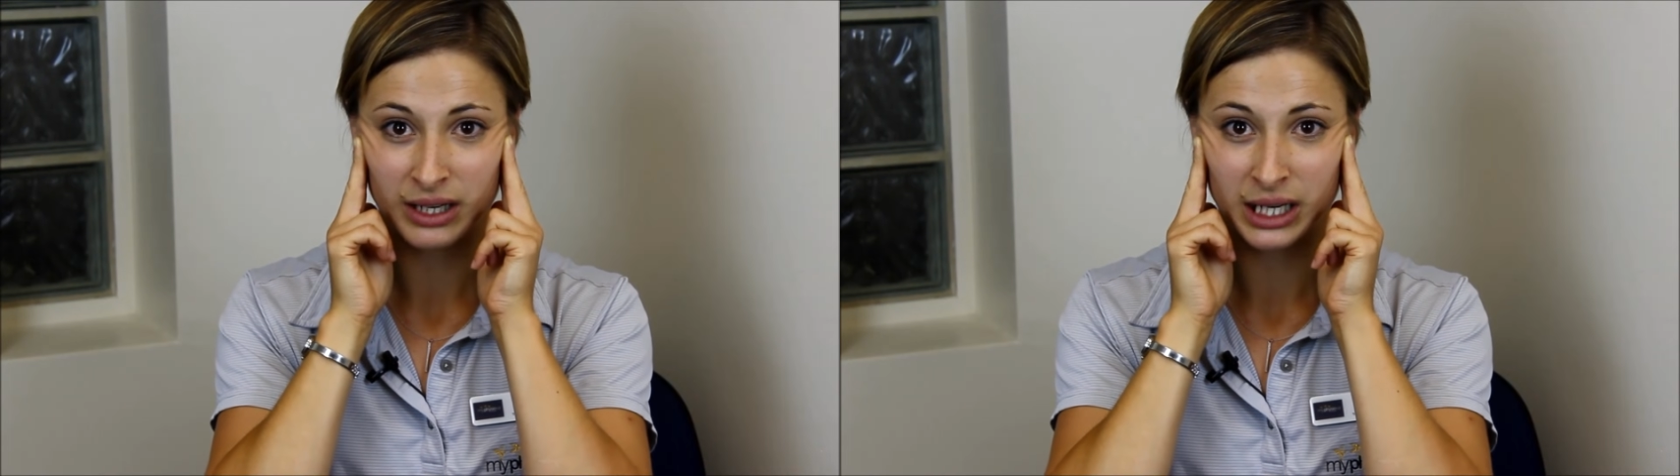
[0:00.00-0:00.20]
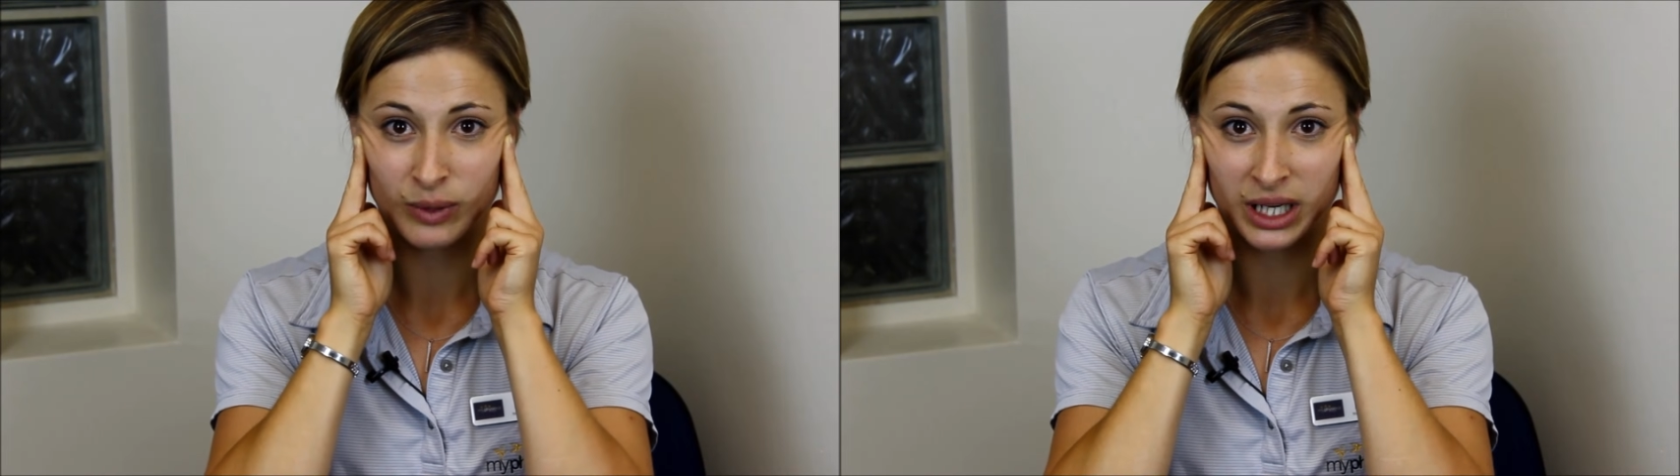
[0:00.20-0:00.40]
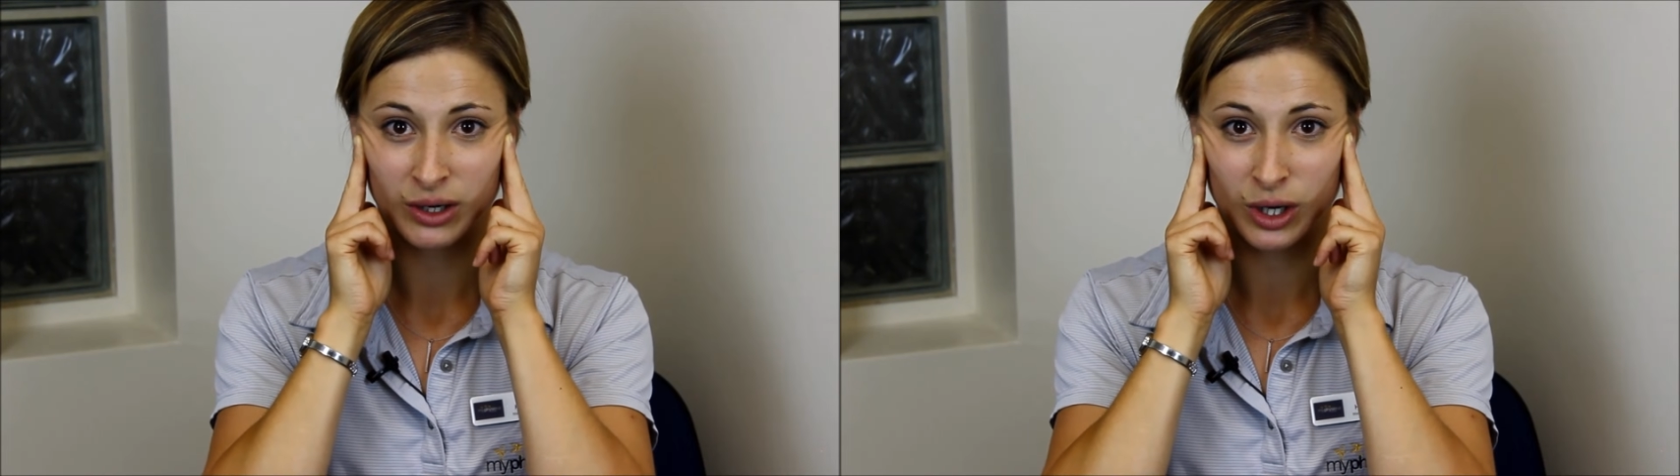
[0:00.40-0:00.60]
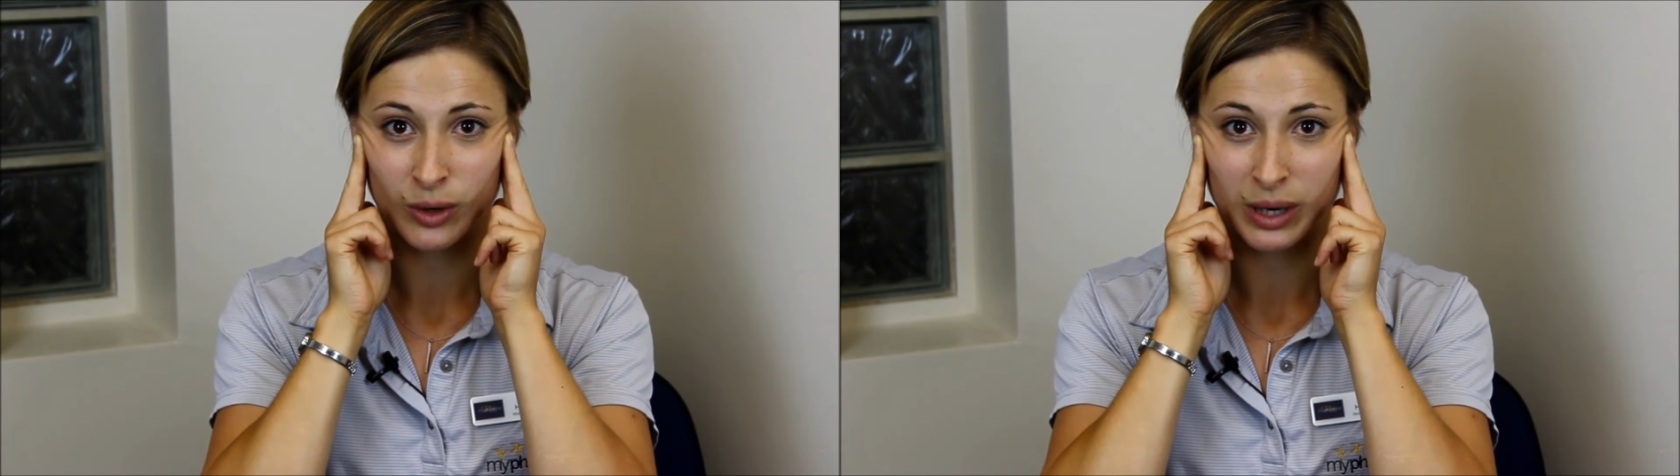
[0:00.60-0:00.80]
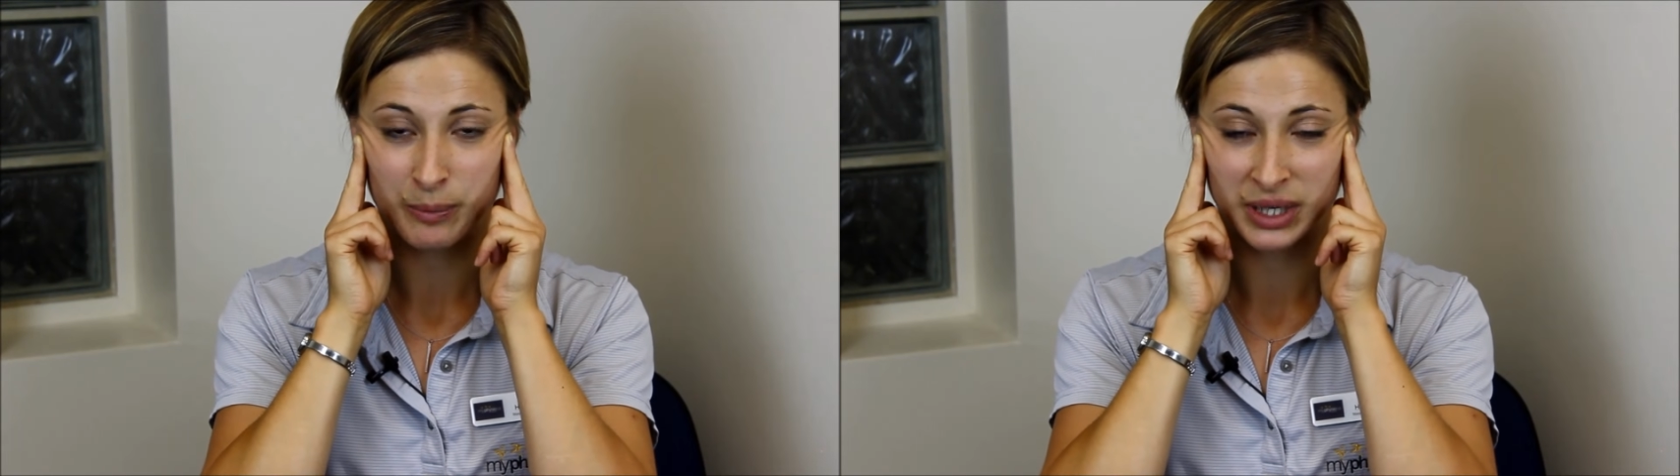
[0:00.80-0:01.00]
and now we're going to
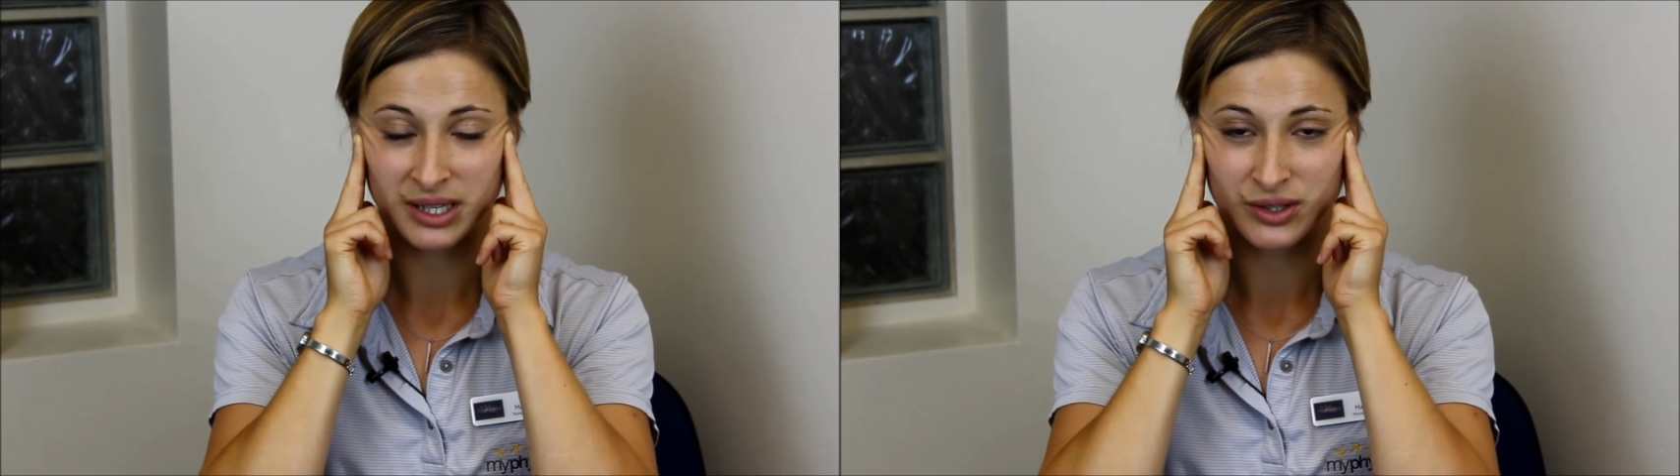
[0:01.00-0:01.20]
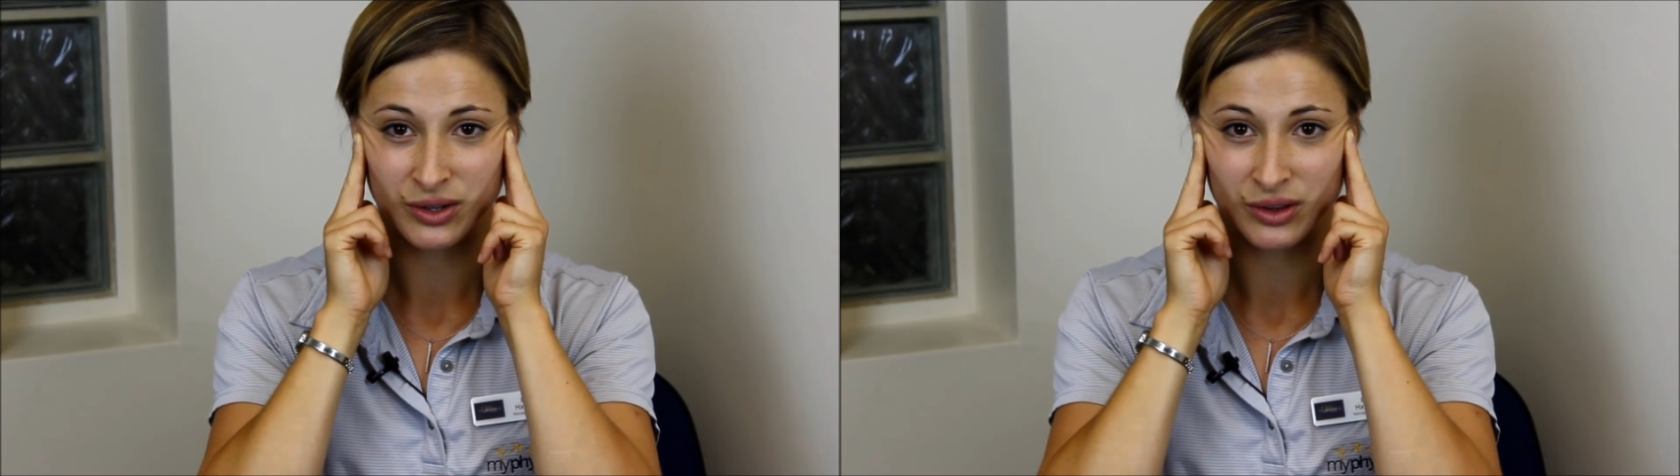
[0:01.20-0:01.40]
go up into